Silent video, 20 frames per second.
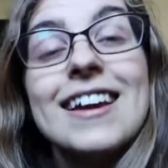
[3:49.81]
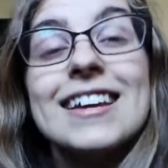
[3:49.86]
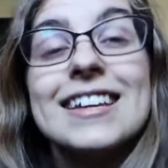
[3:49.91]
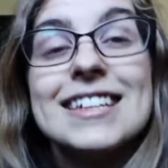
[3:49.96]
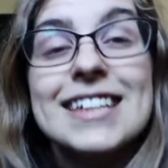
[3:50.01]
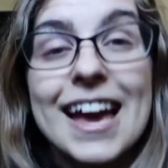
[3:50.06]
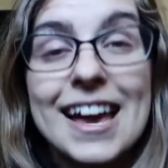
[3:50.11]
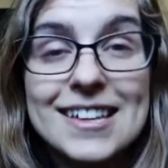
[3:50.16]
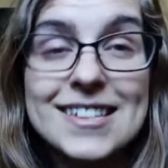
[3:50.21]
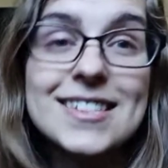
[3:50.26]

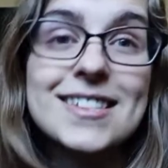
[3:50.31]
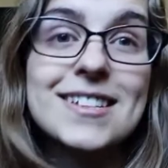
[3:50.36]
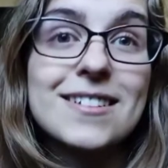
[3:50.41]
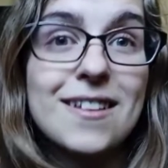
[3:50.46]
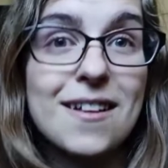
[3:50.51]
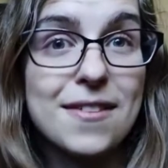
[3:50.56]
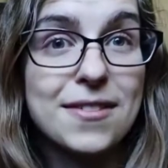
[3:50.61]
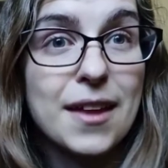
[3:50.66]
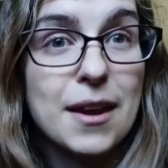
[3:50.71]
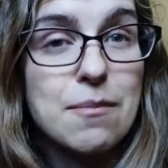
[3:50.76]
Yes,
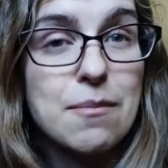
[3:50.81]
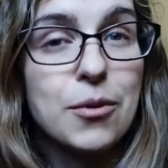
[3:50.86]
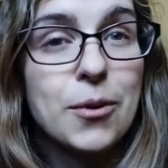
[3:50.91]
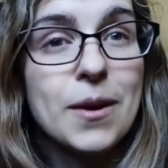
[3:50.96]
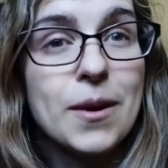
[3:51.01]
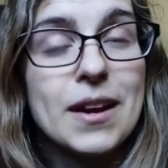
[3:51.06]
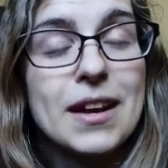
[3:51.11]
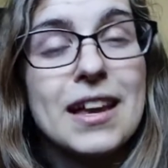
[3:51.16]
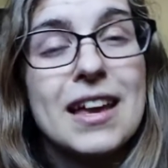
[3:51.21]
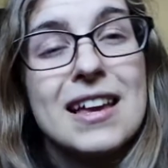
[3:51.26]
cloth
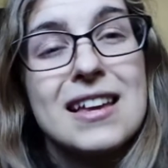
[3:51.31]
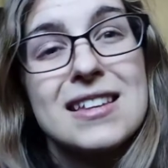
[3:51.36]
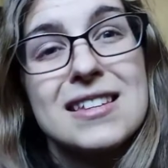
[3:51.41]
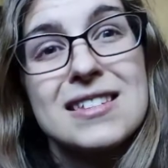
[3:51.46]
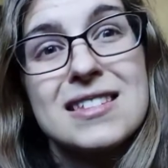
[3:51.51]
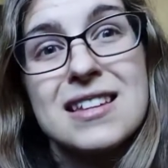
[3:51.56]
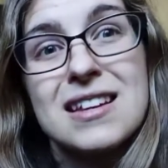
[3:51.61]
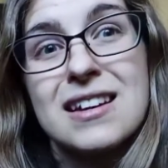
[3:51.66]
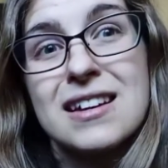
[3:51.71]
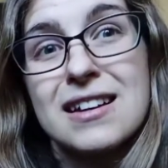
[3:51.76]
diapering
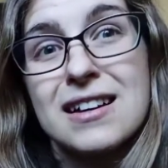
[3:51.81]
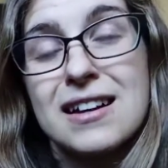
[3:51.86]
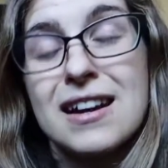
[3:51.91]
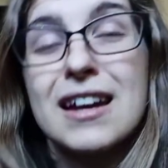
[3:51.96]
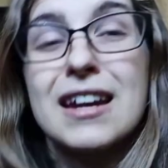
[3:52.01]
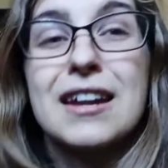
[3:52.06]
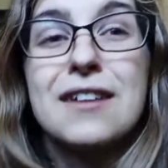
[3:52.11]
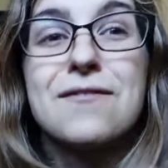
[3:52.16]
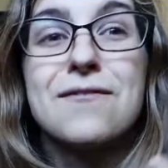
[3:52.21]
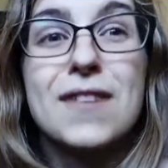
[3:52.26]
is
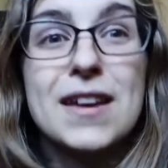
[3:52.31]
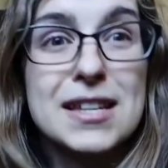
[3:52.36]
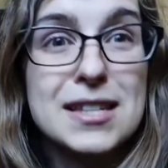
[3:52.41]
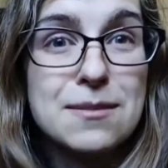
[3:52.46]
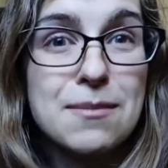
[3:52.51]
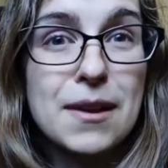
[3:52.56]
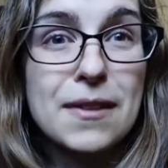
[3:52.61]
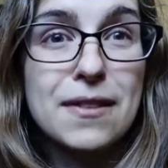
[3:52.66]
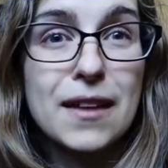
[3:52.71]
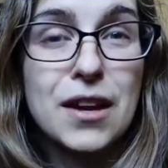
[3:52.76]
an
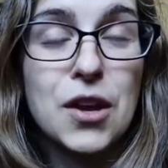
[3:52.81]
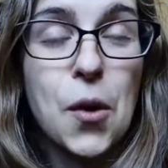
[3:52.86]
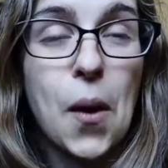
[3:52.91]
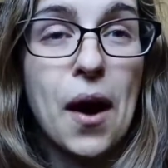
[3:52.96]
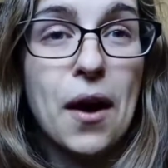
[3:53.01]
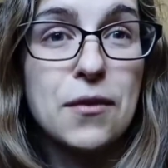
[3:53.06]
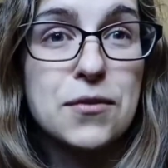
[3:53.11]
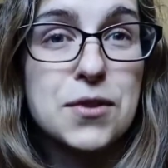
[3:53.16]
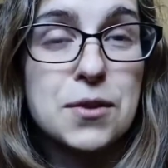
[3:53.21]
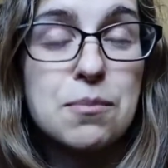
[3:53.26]
investment that you
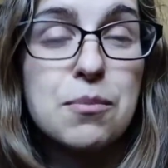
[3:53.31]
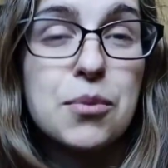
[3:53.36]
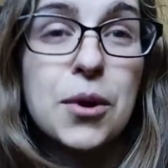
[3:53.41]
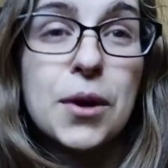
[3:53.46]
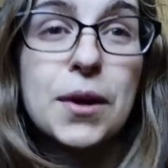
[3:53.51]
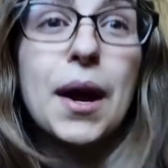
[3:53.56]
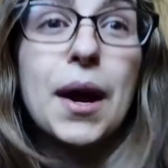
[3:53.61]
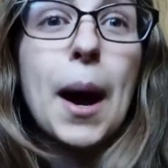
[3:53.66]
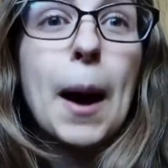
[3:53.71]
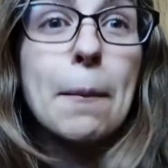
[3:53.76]
have to
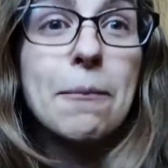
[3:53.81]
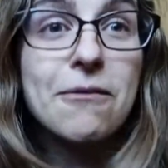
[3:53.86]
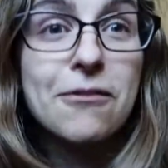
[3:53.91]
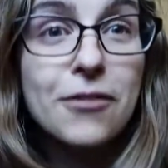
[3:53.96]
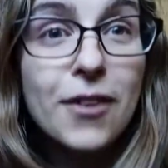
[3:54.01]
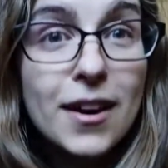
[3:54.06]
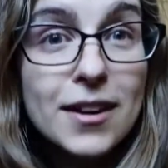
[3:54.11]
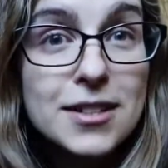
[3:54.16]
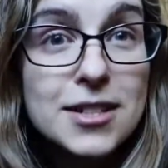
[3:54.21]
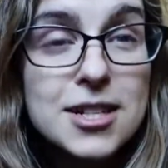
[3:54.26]
put up
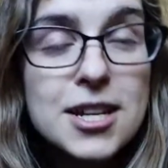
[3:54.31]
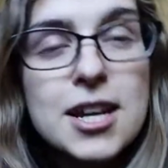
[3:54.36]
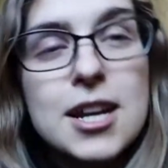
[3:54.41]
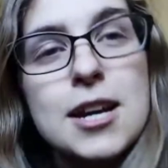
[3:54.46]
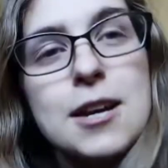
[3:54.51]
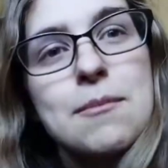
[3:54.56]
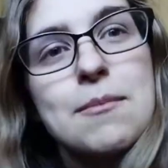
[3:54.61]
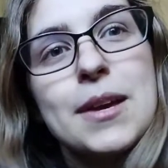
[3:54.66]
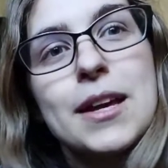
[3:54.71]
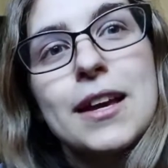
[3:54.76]
front
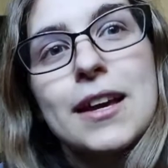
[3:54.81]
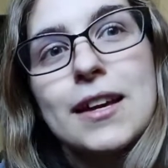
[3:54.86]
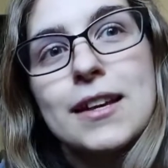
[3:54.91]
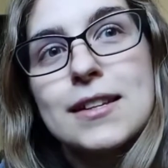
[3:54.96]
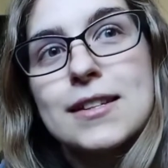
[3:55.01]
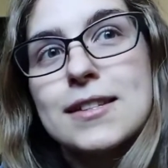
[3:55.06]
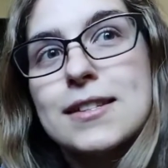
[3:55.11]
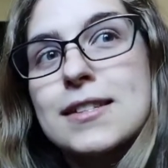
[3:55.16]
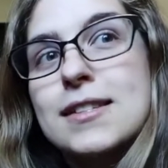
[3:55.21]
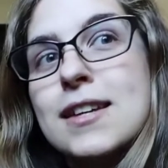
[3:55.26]

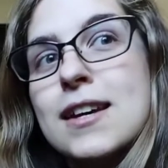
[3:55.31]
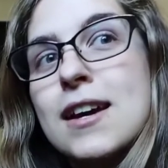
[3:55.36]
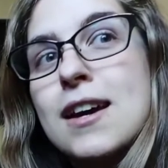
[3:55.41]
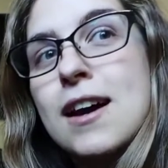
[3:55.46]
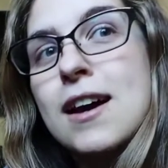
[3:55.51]
because